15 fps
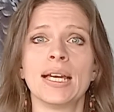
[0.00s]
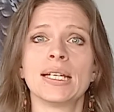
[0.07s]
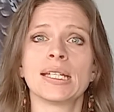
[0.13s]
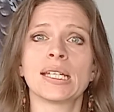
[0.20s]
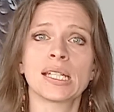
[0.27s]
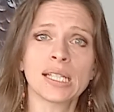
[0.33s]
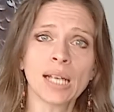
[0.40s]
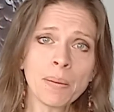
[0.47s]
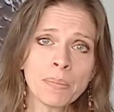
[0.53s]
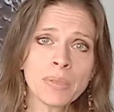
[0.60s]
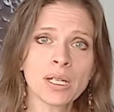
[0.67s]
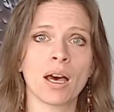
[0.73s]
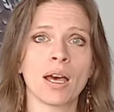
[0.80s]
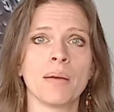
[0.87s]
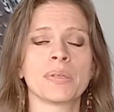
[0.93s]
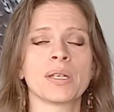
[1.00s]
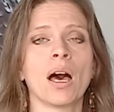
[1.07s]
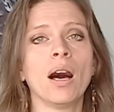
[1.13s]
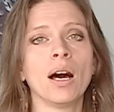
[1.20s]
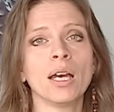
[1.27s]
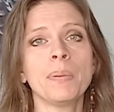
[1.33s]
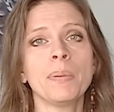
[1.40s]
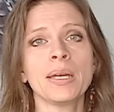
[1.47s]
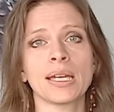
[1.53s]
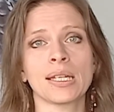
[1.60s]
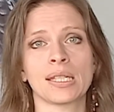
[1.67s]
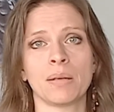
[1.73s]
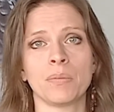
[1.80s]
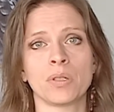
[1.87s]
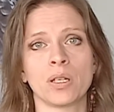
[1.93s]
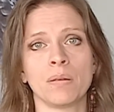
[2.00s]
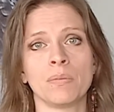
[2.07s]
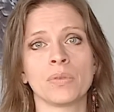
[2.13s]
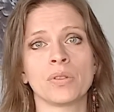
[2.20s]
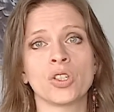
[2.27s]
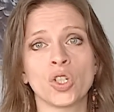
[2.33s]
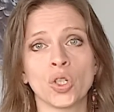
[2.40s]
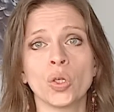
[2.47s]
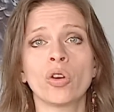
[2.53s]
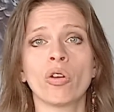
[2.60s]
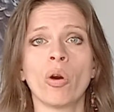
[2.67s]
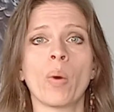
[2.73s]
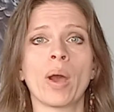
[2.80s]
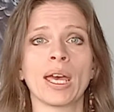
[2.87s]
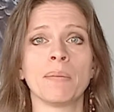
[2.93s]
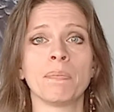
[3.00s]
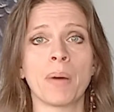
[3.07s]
Sometimes IBS symptoms do go away